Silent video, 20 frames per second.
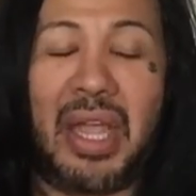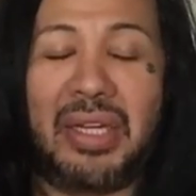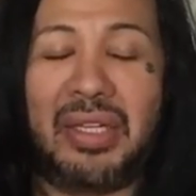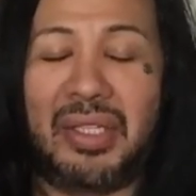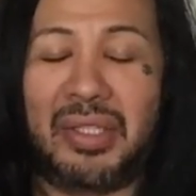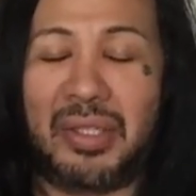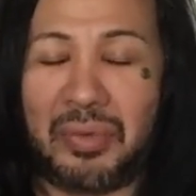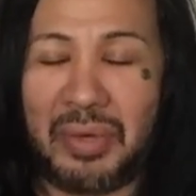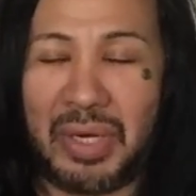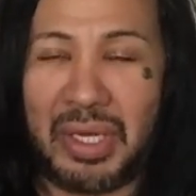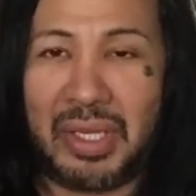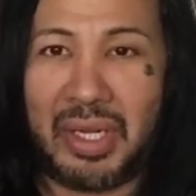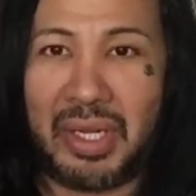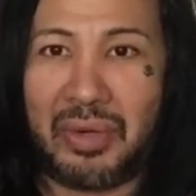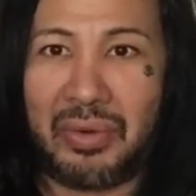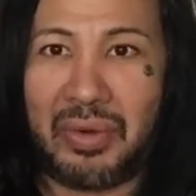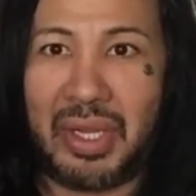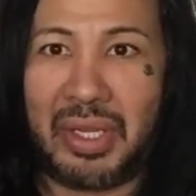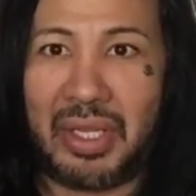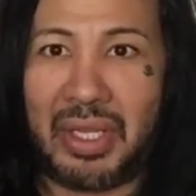I did the Rickety
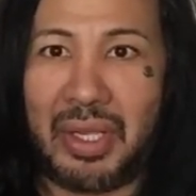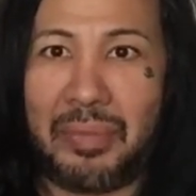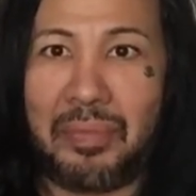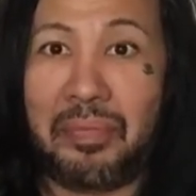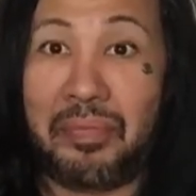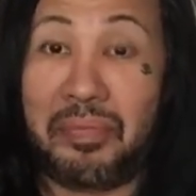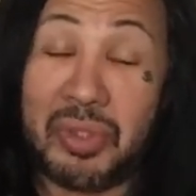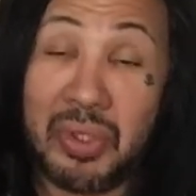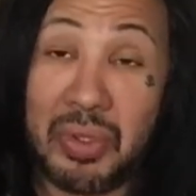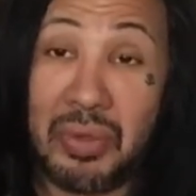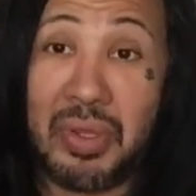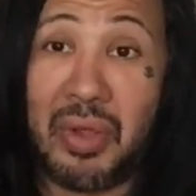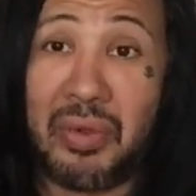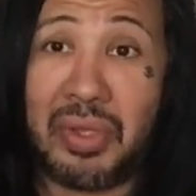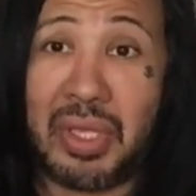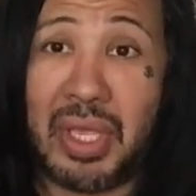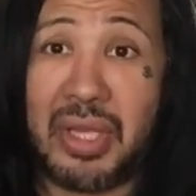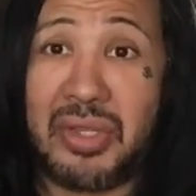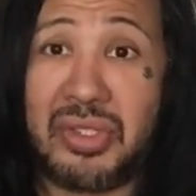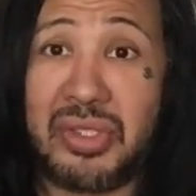Cricket, two
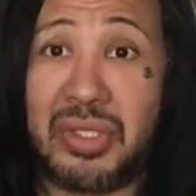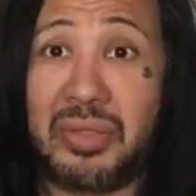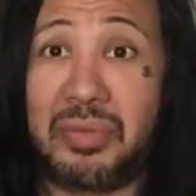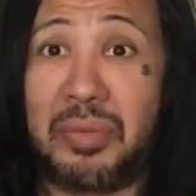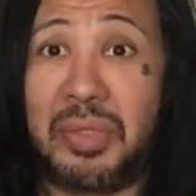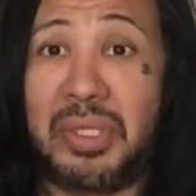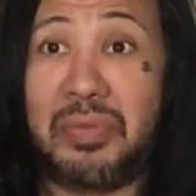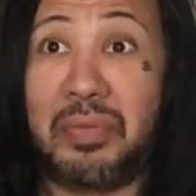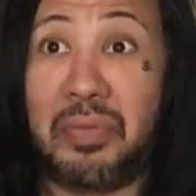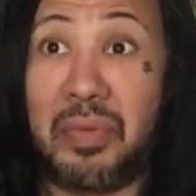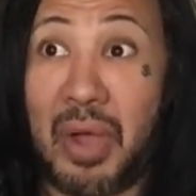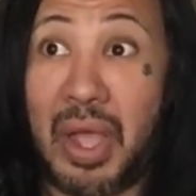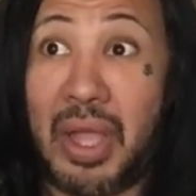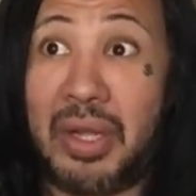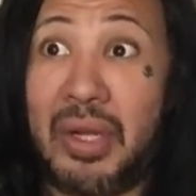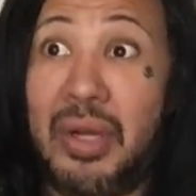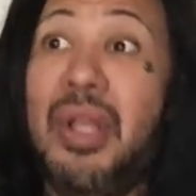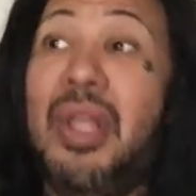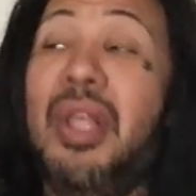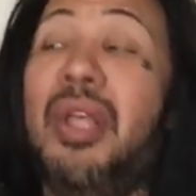locations, which
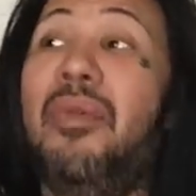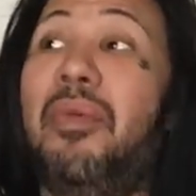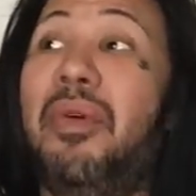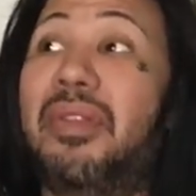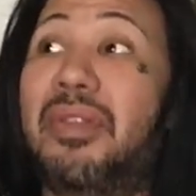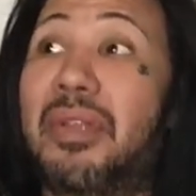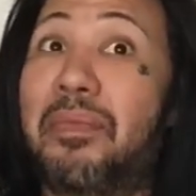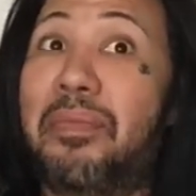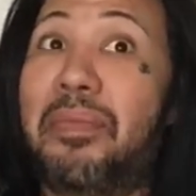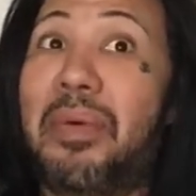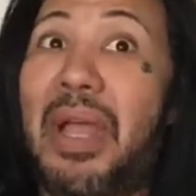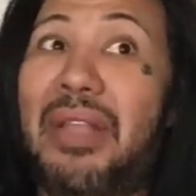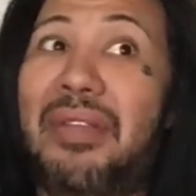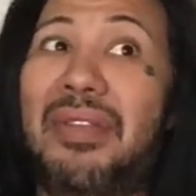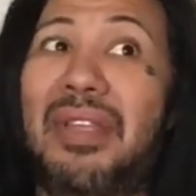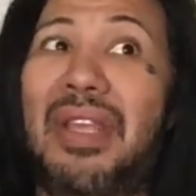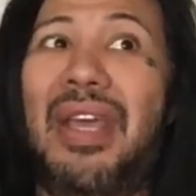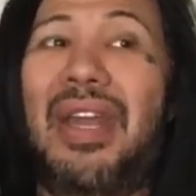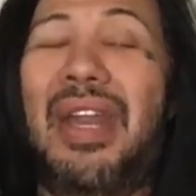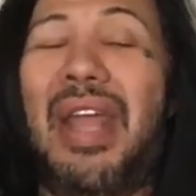one was in
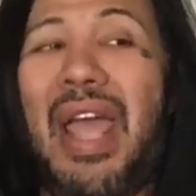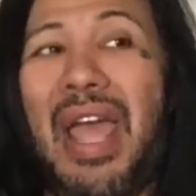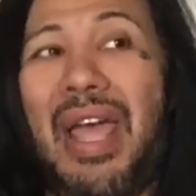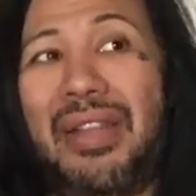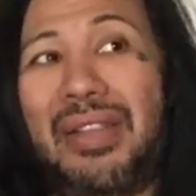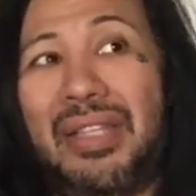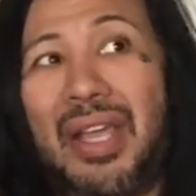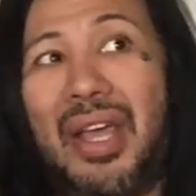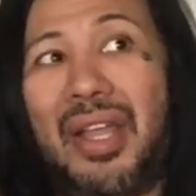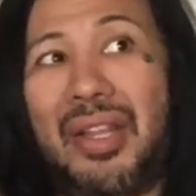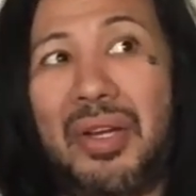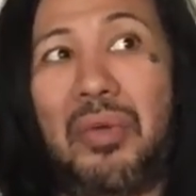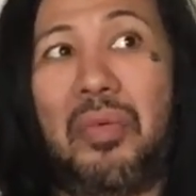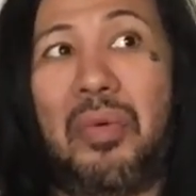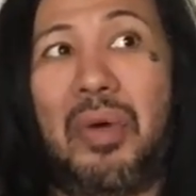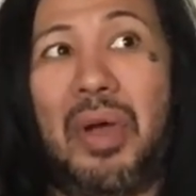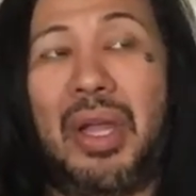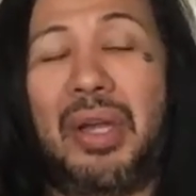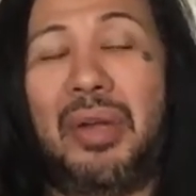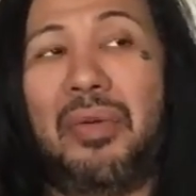Prescott and the other
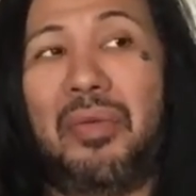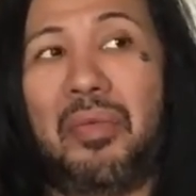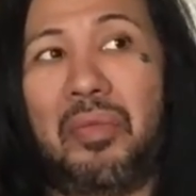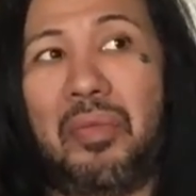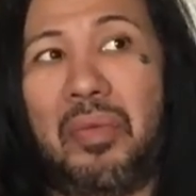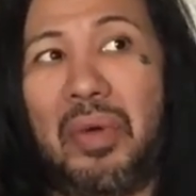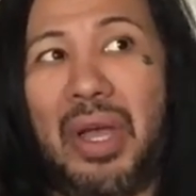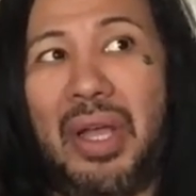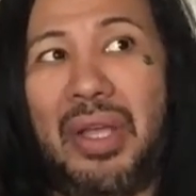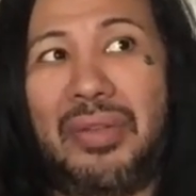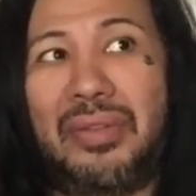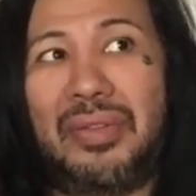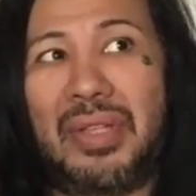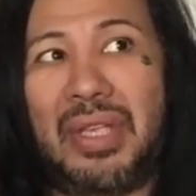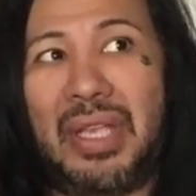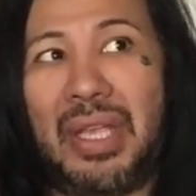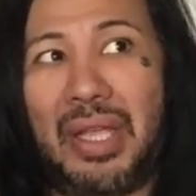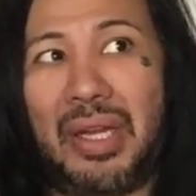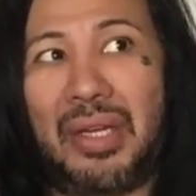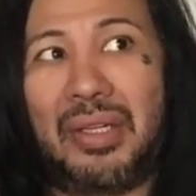one was
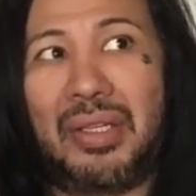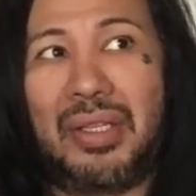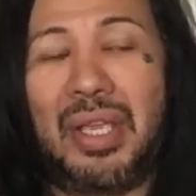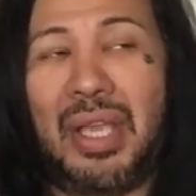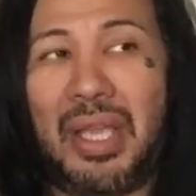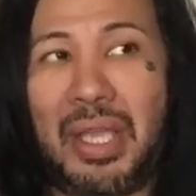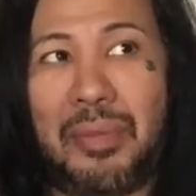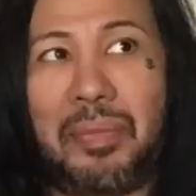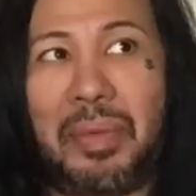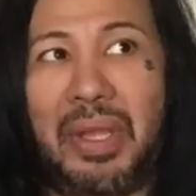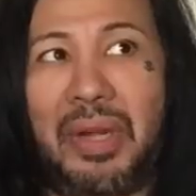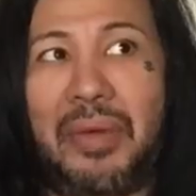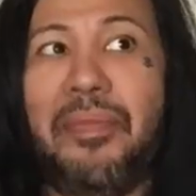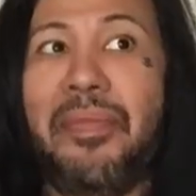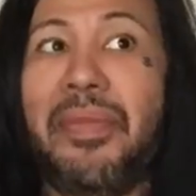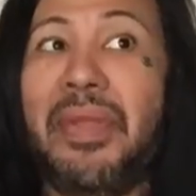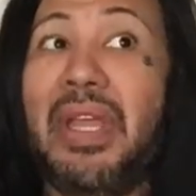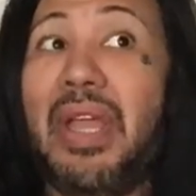in Kingman.